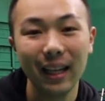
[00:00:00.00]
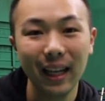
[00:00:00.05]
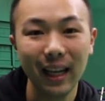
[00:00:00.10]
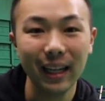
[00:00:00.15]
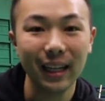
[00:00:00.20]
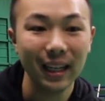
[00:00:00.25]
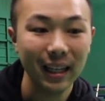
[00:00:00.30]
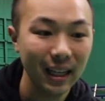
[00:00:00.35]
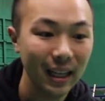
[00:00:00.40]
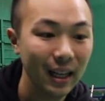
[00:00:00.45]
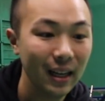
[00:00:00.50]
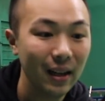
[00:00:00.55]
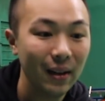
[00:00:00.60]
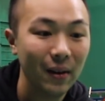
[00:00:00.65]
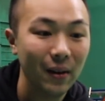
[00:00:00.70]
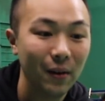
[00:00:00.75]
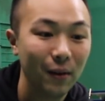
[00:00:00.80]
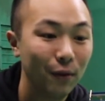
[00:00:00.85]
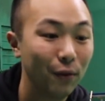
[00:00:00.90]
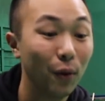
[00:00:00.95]
like
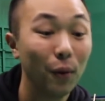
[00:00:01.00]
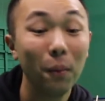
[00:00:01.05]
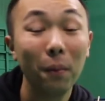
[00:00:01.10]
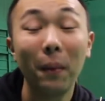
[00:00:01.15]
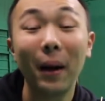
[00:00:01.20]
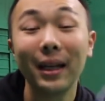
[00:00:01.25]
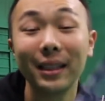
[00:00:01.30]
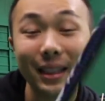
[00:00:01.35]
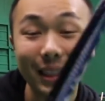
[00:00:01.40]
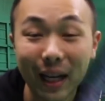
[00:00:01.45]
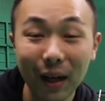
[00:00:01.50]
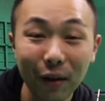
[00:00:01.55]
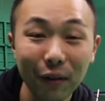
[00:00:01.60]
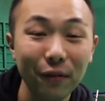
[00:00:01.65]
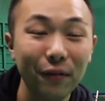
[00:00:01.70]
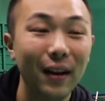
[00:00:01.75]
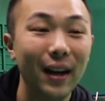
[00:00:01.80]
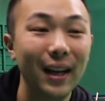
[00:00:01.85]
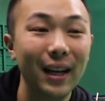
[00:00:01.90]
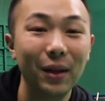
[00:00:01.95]
for
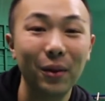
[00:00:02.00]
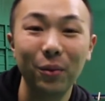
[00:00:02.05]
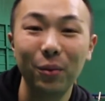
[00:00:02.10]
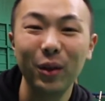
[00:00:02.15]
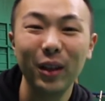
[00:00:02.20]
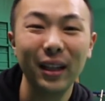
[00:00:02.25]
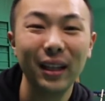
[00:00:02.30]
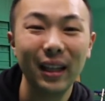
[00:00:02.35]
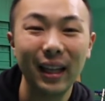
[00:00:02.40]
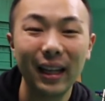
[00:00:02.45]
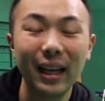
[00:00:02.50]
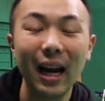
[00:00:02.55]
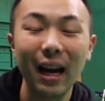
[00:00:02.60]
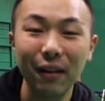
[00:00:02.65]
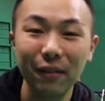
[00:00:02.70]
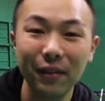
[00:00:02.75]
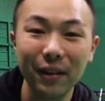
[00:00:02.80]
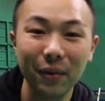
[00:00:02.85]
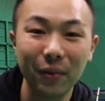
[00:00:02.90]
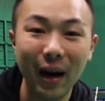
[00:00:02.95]
myself, I don't really like
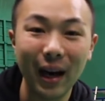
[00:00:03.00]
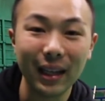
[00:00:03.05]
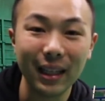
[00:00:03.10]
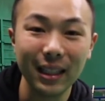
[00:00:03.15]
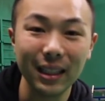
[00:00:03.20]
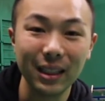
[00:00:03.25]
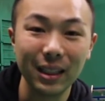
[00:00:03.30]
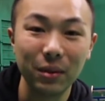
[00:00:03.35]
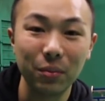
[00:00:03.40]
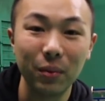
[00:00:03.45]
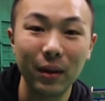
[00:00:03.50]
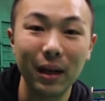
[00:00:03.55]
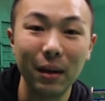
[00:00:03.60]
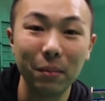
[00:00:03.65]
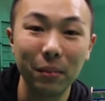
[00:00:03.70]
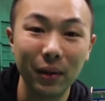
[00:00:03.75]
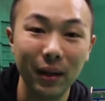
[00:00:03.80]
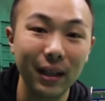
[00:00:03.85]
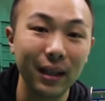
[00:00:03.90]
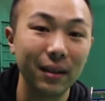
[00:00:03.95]
heavy rackets when
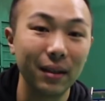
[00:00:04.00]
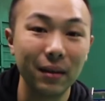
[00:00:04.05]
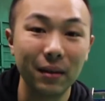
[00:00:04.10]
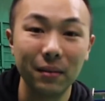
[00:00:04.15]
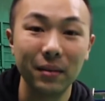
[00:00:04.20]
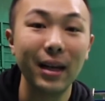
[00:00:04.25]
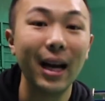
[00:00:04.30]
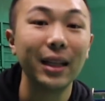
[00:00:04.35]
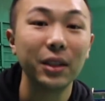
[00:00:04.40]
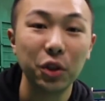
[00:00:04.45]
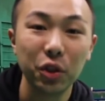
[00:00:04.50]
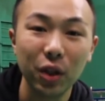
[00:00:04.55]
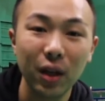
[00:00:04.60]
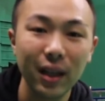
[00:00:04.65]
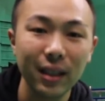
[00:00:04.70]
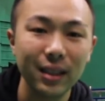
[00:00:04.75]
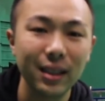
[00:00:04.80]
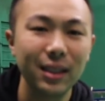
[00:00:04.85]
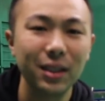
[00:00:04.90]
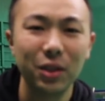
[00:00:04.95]
I'm playing net
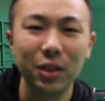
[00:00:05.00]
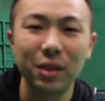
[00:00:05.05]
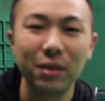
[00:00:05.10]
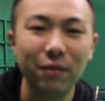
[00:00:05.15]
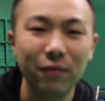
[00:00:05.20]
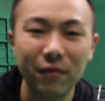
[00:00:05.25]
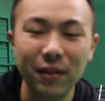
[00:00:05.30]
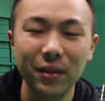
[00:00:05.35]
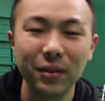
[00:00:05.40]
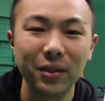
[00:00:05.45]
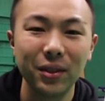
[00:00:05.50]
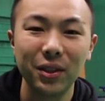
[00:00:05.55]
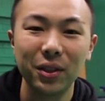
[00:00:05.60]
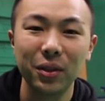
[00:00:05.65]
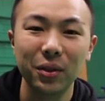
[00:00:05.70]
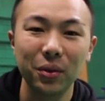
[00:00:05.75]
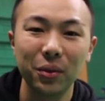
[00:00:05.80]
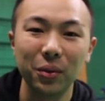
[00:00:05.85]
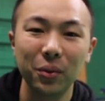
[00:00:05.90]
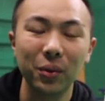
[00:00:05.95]
shots. It just feels
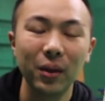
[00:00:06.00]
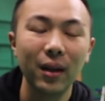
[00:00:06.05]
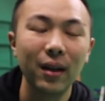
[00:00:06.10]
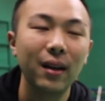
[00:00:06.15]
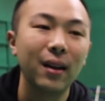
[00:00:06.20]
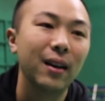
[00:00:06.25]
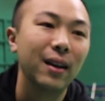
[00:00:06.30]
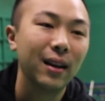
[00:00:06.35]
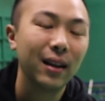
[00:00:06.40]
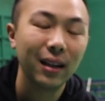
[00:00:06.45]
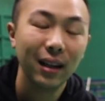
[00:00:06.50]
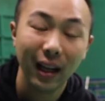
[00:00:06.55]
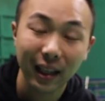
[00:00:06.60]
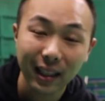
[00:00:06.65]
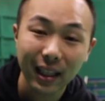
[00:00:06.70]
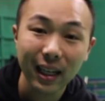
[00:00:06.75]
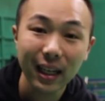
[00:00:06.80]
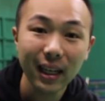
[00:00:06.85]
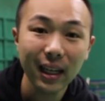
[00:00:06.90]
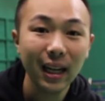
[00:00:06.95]
too
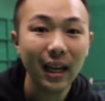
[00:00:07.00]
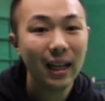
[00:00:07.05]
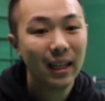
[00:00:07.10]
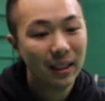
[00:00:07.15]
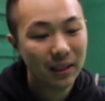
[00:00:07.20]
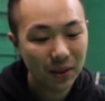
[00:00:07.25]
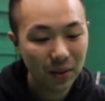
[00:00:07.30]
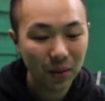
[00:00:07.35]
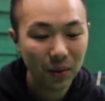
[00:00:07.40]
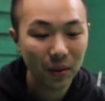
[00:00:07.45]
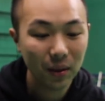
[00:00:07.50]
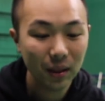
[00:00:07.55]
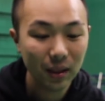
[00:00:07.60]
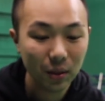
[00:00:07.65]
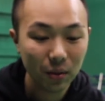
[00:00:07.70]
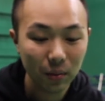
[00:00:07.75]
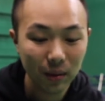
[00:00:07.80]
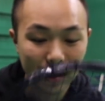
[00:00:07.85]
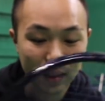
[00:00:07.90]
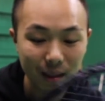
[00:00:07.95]
clunky. So
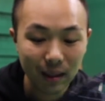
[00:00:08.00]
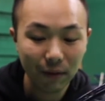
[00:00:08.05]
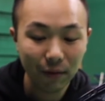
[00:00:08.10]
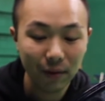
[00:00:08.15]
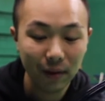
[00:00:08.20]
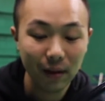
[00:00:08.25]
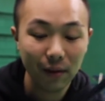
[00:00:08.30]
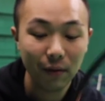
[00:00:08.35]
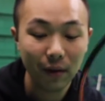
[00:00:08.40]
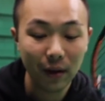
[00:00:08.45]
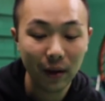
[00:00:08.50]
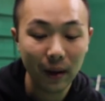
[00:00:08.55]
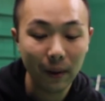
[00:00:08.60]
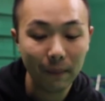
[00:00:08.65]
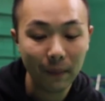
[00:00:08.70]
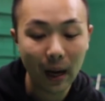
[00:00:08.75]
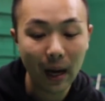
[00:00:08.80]
this was definitely very,